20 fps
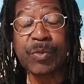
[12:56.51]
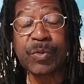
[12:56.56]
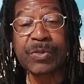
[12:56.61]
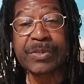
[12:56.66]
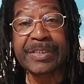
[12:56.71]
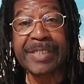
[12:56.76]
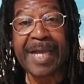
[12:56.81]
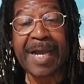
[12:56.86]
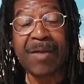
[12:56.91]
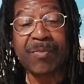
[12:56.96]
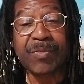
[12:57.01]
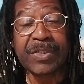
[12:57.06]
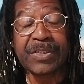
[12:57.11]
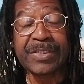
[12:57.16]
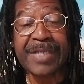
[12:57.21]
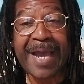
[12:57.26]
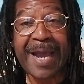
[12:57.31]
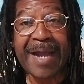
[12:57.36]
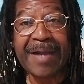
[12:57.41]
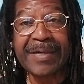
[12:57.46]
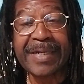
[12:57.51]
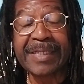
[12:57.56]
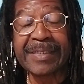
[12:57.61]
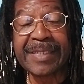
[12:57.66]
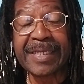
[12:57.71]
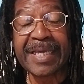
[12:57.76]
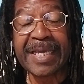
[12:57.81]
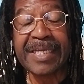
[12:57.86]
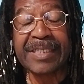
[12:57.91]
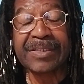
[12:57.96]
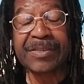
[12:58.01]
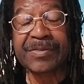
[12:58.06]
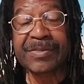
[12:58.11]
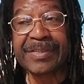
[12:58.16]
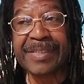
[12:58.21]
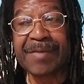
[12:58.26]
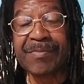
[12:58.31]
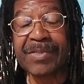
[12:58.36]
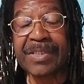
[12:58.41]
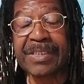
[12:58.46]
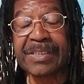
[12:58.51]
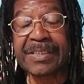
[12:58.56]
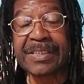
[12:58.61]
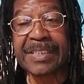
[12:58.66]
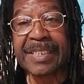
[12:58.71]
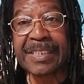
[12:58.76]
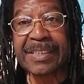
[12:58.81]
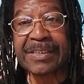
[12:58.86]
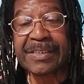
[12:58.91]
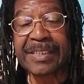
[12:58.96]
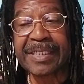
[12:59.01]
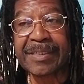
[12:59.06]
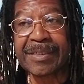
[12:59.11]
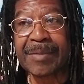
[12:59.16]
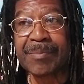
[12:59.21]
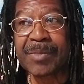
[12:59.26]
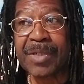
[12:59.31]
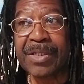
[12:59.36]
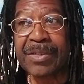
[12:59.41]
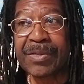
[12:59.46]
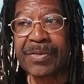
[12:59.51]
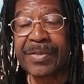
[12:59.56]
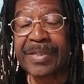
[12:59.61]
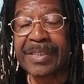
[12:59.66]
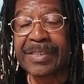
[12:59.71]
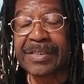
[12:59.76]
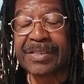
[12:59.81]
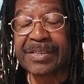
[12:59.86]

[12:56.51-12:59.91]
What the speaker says: who was now retired at the age of 76, and the mother and the